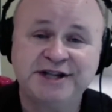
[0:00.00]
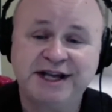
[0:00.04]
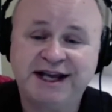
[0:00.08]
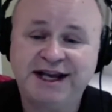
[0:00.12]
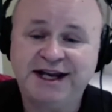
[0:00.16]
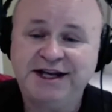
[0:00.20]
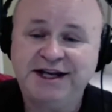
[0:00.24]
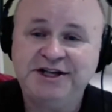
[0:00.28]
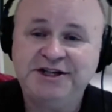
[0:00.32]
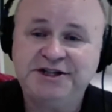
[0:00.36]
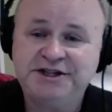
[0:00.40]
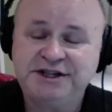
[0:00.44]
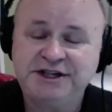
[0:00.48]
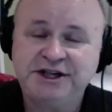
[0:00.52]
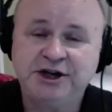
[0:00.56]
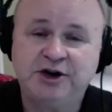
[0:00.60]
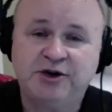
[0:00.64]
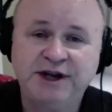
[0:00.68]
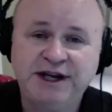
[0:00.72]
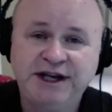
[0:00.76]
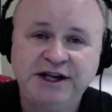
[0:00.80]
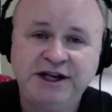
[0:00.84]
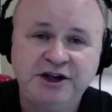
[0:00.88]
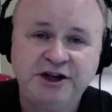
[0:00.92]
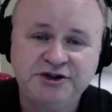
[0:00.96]
And he
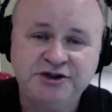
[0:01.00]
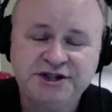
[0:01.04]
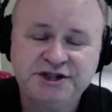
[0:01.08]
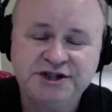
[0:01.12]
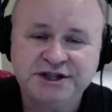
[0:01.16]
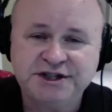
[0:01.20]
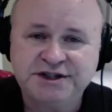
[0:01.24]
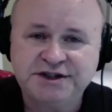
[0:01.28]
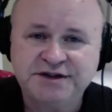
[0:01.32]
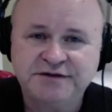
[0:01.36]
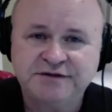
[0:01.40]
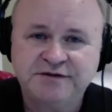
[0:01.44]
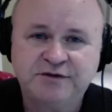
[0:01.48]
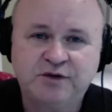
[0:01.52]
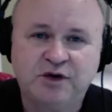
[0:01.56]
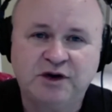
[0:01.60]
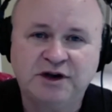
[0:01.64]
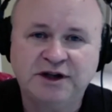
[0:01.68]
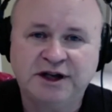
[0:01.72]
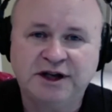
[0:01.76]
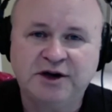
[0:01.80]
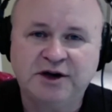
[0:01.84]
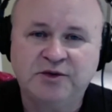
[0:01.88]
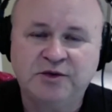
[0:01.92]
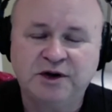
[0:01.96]
uses
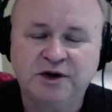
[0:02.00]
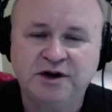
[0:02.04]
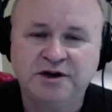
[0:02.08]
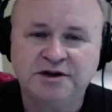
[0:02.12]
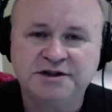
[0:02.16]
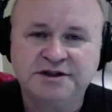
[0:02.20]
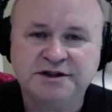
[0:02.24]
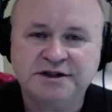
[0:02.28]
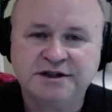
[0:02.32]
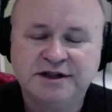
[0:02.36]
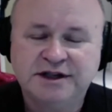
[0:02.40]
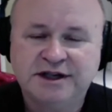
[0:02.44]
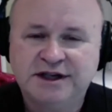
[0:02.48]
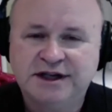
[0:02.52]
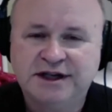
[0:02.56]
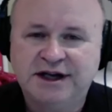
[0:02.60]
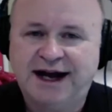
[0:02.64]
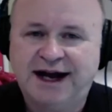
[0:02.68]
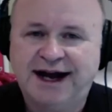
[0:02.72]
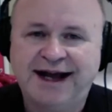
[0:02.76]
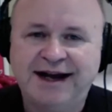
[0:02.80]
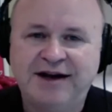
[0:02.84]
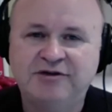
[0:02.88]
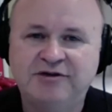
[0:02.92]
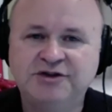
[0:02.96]
4-letter words.
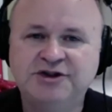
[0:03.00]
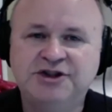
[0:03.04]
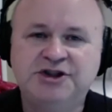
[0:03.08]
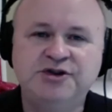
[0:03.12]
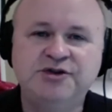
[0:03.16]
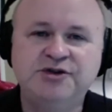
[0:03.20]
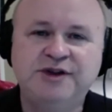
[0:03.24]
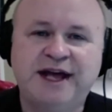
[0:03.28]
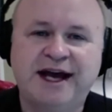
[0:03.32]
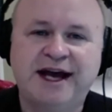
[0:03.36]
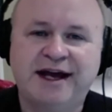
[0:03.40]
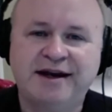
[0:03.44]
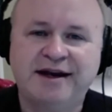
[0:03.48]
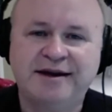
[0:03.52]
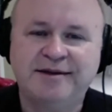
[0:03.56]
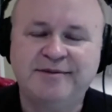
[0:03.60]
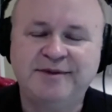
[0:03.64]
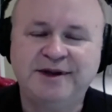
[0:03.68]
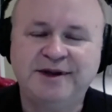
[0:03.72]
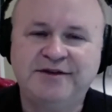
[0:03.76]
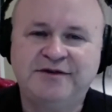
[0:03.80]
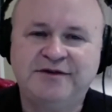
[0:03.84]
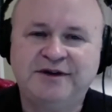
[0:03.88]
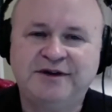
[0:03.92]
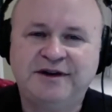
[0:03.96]
I don't do that. I
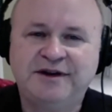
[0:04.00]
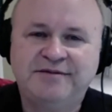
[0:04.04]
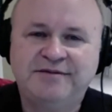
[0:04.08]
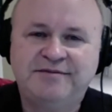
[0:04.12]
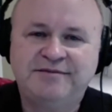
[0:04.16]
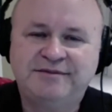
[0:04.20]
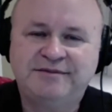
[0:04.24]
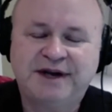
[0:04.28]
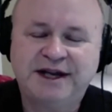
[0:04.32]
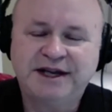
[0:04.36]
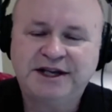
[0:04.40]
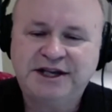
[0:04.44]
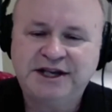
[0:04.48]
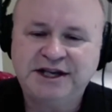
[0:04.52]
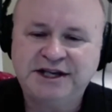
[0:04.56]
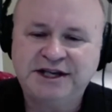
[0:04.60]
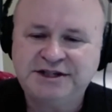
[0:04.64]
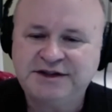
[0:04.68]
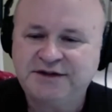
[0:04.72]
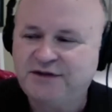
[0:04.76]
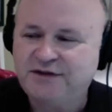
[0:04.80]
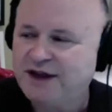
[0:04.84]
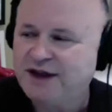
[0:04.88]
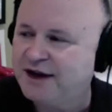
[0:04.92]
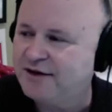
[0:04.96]
mean, for my kids,
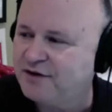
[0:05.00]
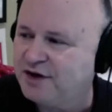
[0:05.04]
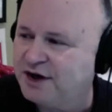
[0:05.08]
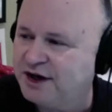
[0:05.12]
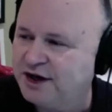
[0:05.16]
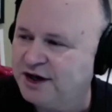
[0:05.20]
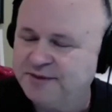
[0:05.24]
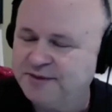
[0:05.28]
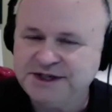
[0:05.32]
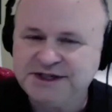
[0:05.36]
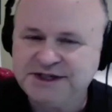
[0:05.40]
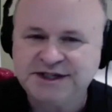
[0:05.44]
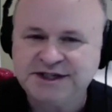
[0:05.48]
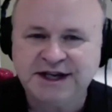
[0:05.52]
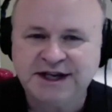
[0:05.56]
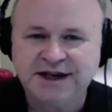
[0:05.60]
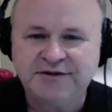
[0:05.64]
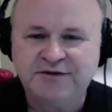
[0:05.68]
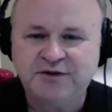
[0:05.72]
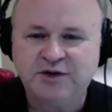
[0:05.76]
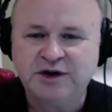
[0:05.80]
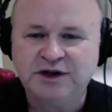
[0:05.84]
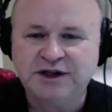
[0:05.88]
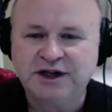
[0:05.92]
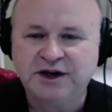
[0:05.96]
if they ever hear me say a
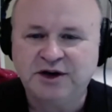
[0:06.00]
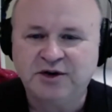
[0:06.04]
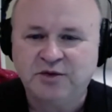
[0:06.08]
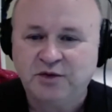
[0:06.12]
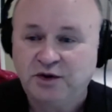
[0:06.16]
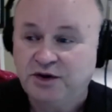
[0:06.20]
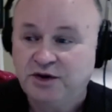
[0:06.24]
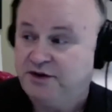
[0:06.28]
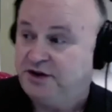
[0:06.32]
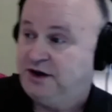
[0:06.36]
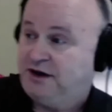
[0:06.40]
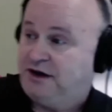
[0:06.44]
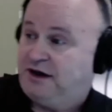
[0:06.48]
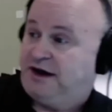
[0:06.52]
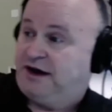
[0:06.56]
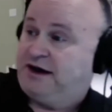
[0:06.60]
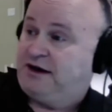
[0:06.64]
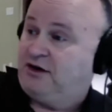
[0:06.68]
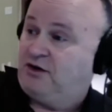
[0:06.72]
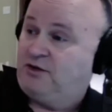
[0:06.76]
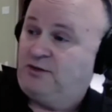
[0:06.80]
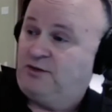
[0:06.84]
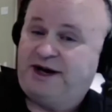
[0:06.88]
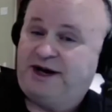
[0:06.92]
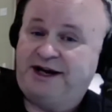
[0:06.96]
4-letter word, they're like,
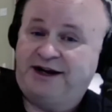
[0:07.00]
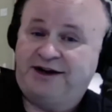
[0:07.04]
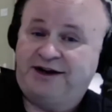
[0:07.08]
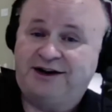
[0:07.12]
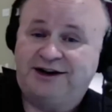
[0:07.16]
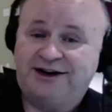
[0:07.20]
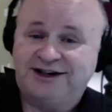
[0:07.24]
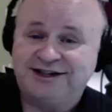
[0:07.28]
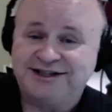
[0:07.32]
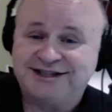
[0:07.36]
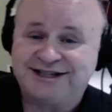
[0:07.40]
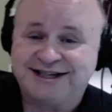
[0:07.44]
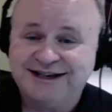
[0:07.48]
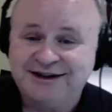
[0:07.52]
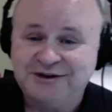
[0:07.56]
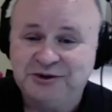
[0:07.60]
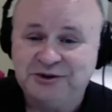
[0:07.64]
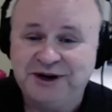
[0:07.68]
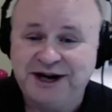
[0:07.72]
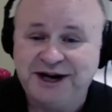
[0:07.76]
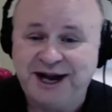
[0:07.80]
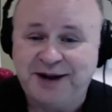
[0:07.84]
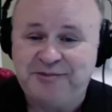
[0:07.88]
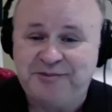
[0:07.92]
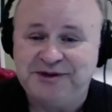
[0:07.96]
oh my gosh,
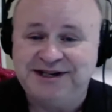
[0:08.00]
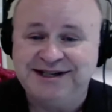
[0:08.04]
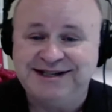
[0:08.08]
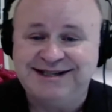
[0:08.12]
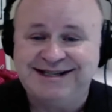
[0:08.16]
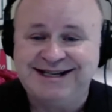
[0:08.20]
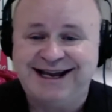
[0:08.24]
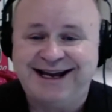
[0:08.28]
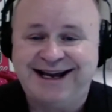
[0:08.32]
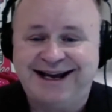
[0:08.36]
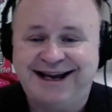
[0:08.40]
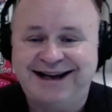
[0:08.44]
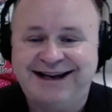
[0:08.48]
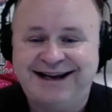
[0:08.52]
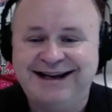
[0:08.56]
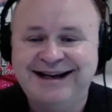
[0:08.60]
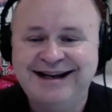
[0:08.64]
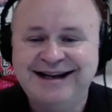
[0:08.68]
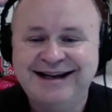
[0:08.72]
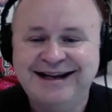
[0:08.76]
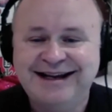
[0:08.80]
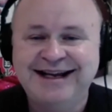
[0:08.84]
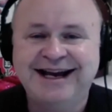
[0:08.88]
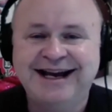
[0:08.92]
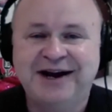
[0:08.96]
what happened to Dad?
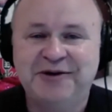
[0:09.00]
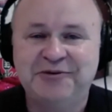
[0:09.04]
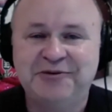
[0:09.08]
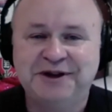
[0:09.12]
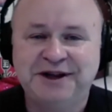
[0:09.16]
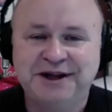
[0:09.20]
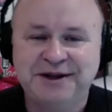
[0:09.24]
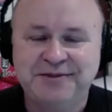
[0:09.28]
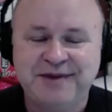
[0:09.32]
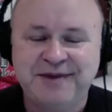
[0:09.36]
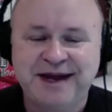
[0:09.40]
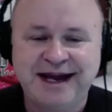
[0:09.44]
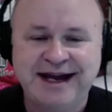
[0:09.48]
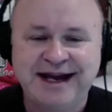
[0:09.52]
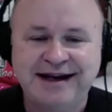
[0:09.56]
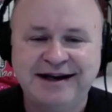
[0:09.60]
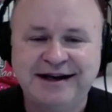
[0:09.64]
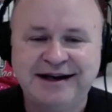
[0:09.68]
He got really mad.